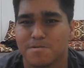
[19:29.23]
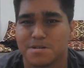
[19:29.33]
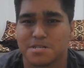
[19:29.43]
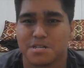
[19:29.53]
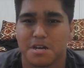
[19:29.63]

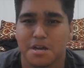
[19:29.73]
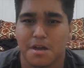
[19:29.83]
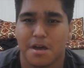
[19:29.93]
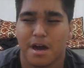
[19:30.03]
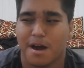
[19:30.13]
which
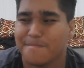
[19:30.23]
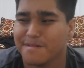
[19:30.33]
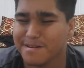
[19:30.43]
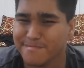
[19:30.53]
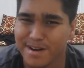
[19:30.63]
I
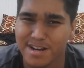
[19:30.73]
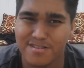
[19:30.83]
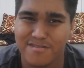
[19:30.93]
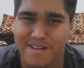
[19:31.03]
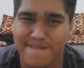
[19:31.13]
play
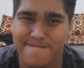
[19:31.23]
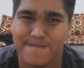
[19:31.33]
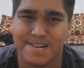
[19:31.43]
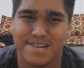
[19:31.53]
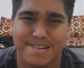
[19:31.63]
Minecraft,
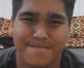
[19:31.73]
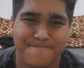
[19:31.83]
but